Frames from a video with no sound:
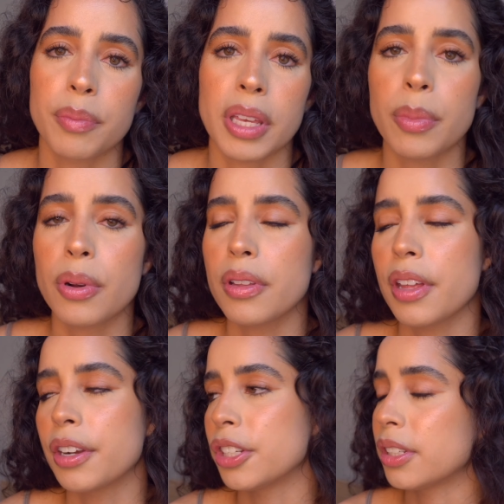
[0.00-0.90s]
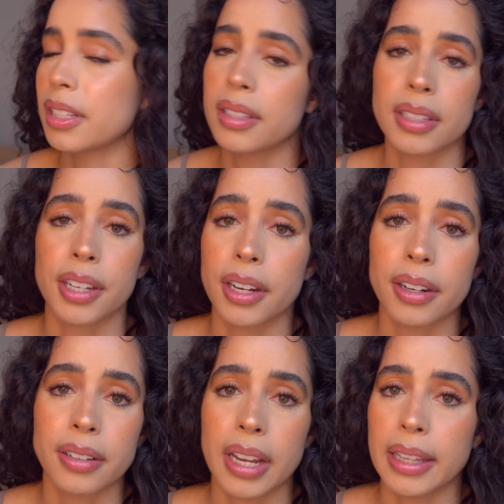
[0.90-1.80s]
of people that are just
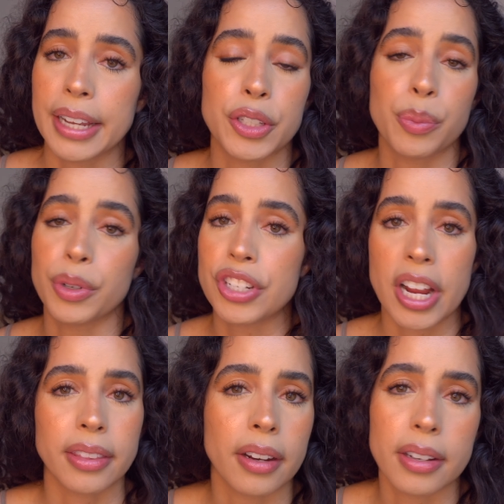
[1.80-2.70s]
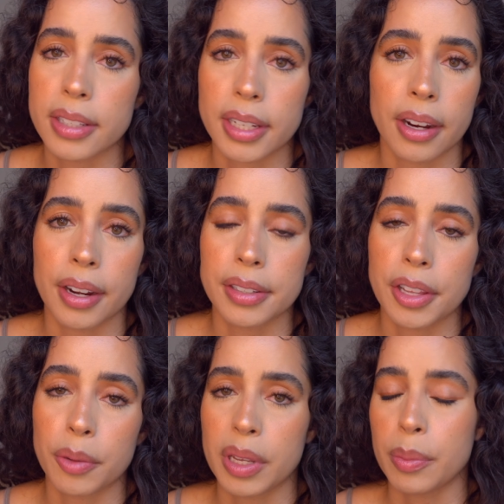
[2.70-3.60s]
insecure and like to project their insecurities on
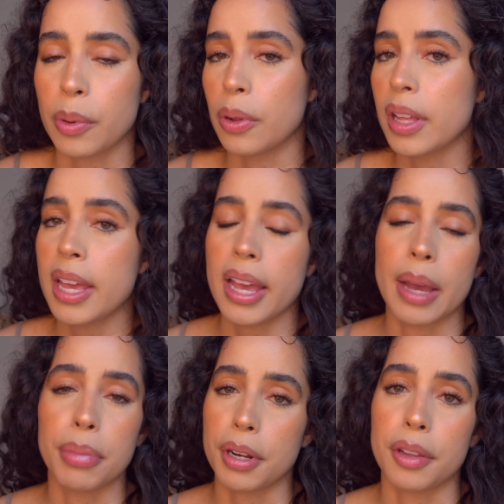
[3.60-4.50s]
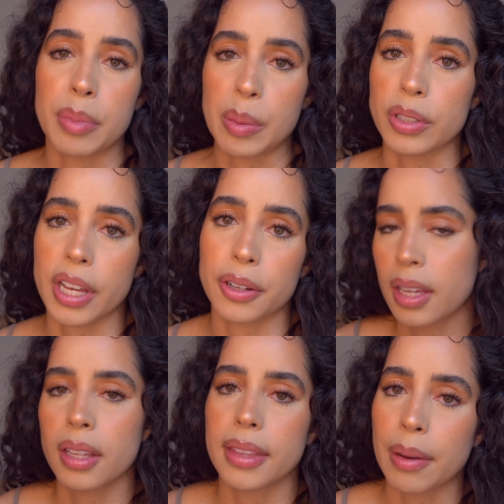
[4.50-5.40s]
other people and put other people down.
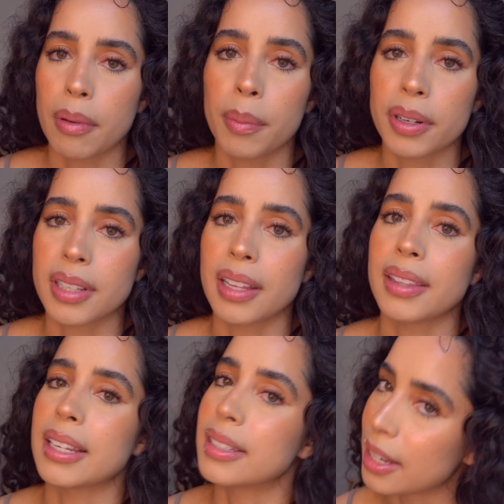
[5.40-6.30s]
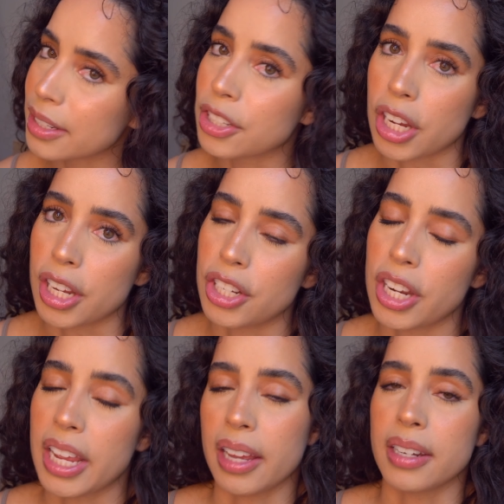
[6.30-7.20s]
That 1% that does judge
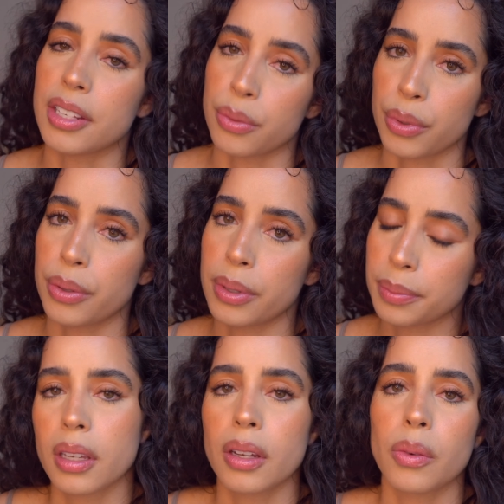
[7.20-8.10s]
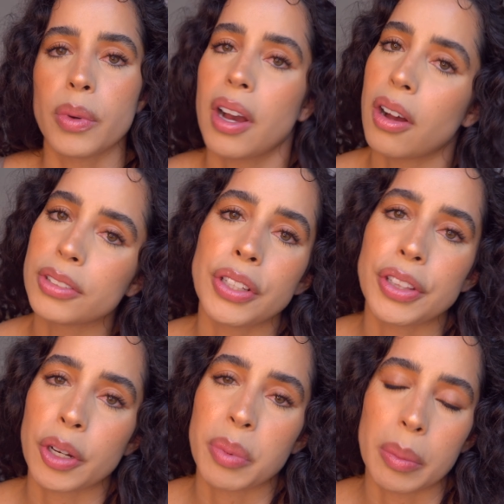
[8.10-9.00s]
and is rude. We all know that
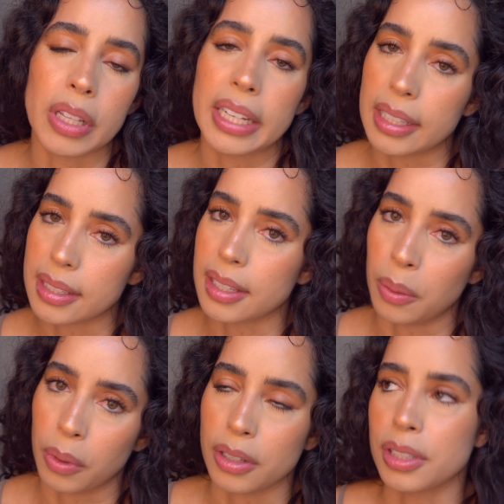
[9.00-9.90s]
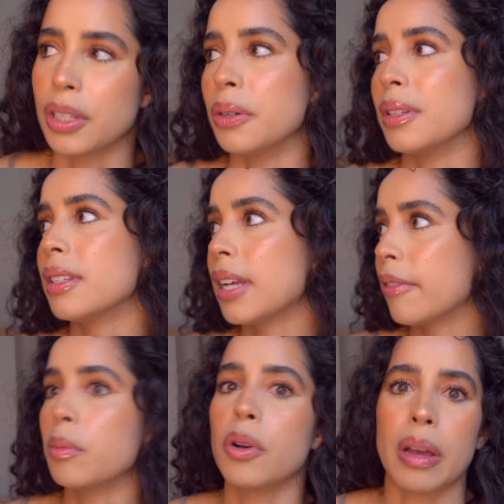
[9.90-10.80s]
there are people like this in the world, so it's
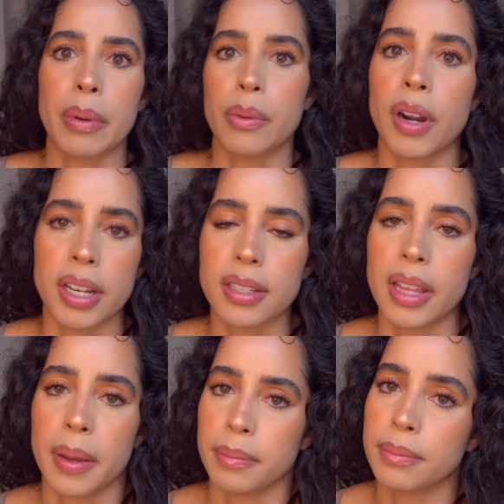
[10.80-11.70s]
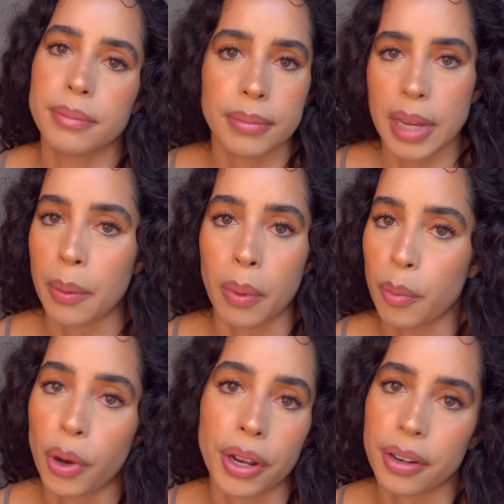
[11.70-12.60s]
inevitable that we'd run into them at
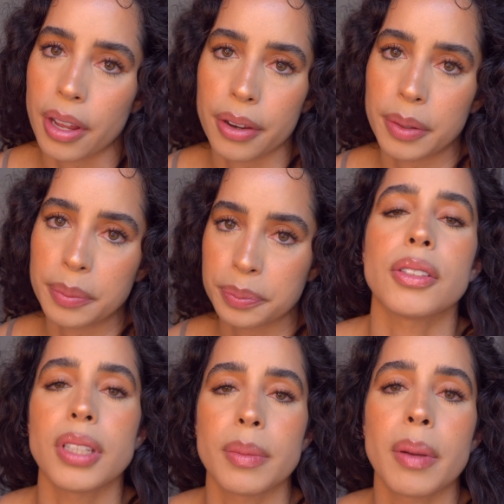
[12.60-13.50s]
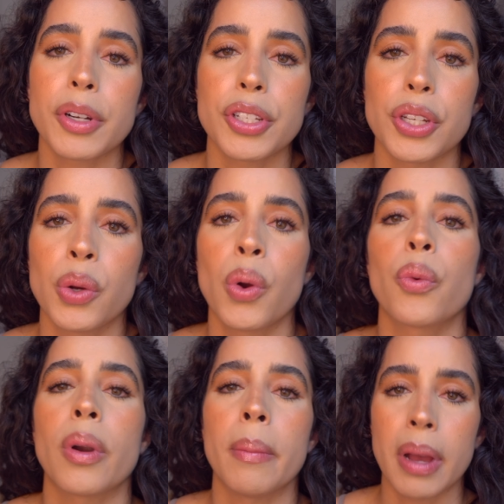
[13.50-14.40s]
one point or another. So tip number two,
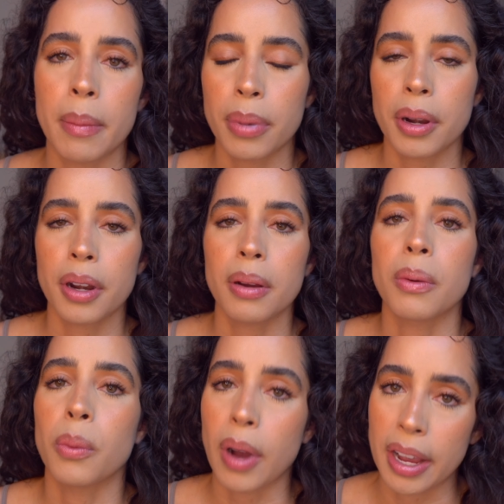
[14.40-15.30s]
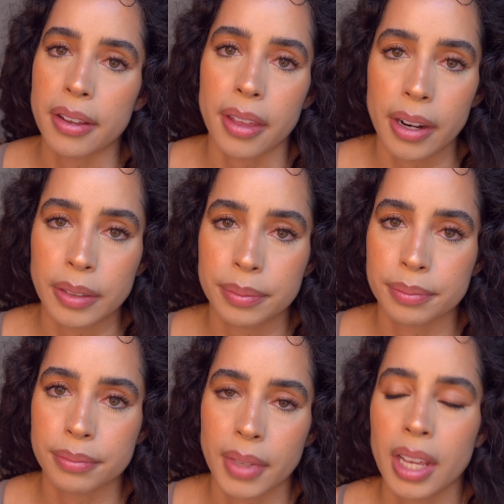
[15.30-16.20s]
remember why you're there.
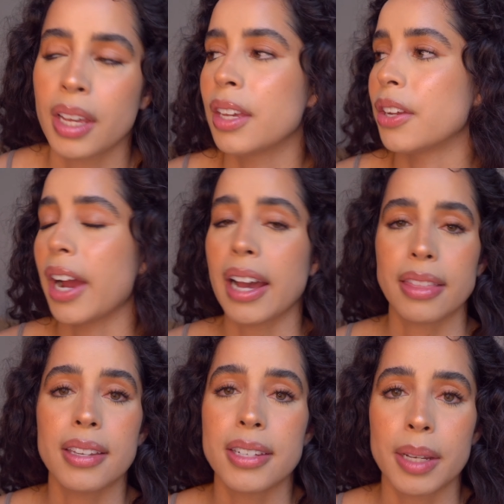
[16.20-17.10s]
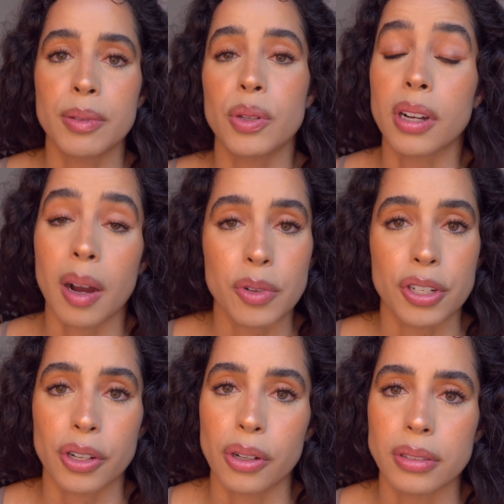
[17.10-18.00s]
You're at the gym to
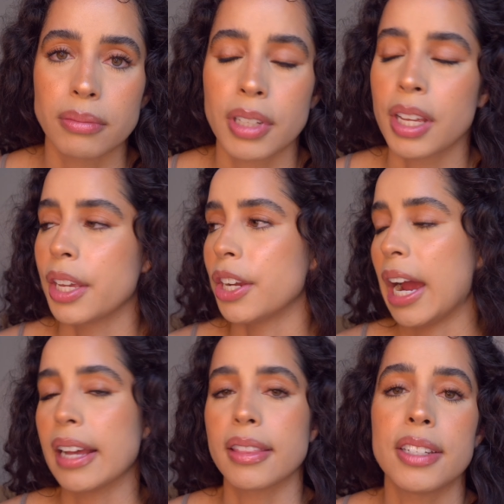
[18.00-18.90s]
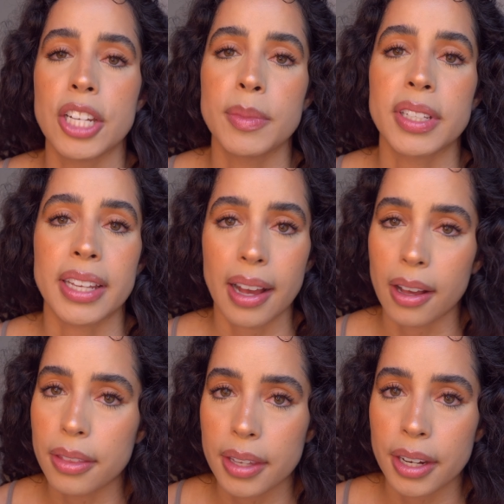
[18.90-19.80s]
accomplish a goal. You're at the gym to get
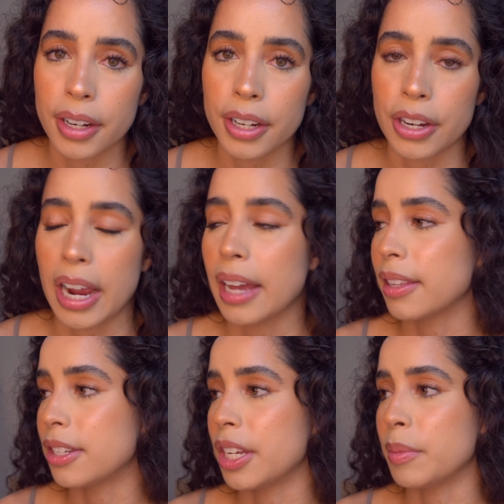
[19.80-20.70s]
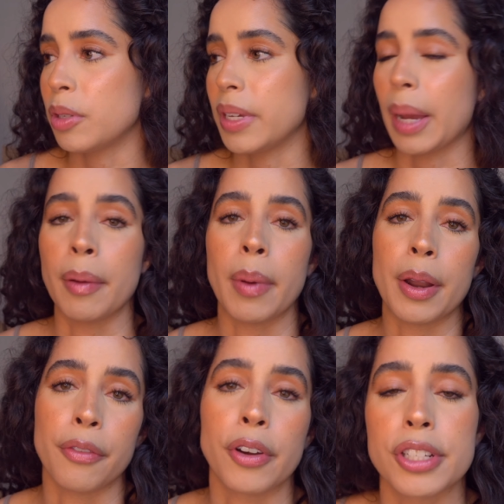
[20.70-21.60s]
healthier. You're at the gym to become a
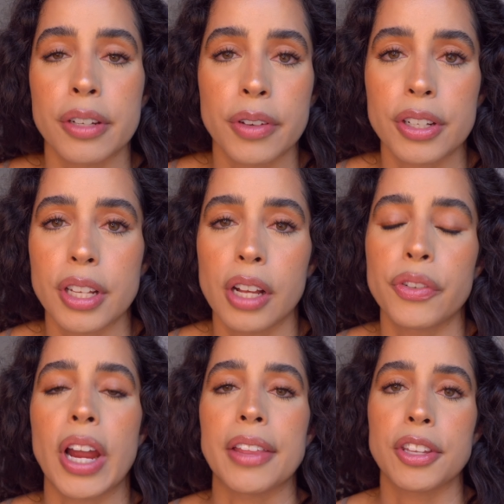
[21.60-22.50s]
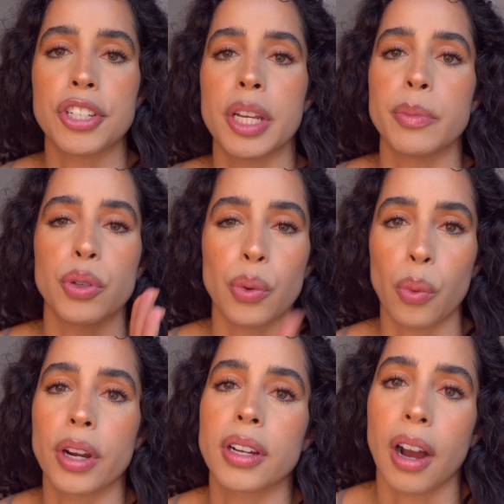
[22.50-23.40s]
better version of yourself. You're at the gym to
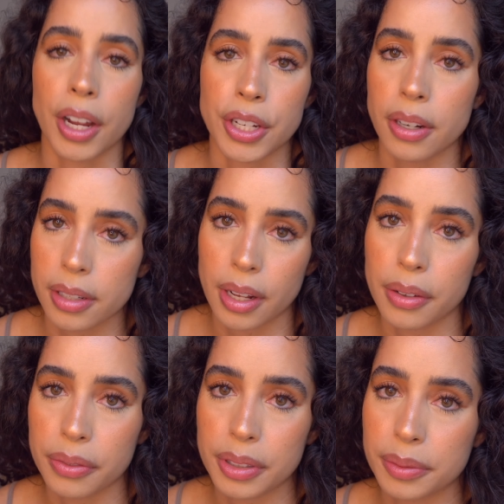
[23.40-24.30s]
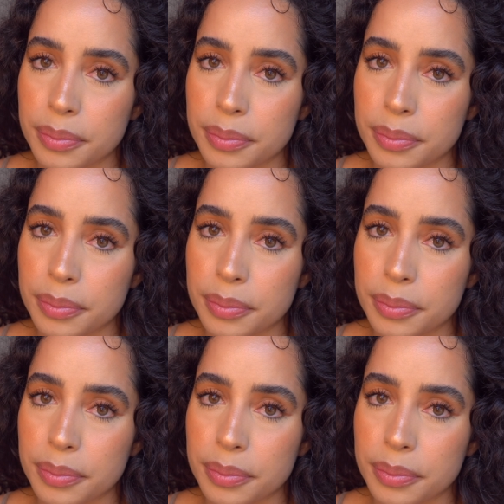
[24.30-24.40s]
work on yourself.